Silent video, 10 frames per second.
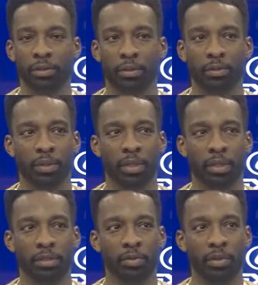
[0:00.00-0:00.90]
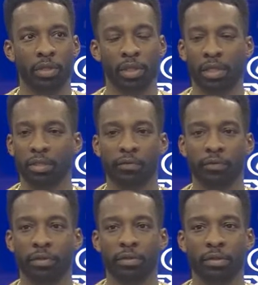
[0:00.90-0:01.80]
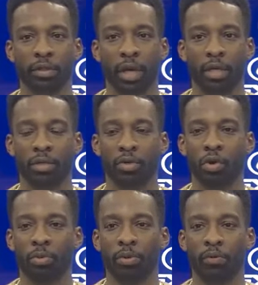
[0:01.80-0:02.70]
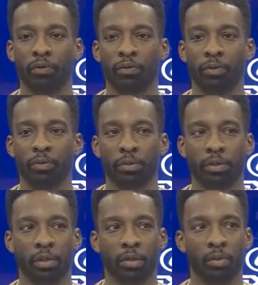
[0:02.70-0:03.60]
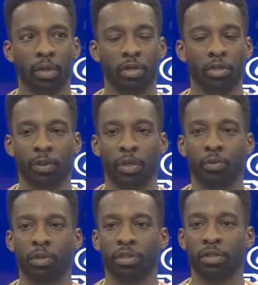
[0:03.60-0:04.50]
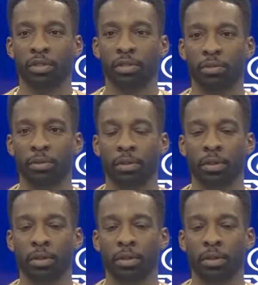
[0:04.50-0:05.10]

We didn't do anything different out of the norm of, you know, what Coach Malone wants us to do.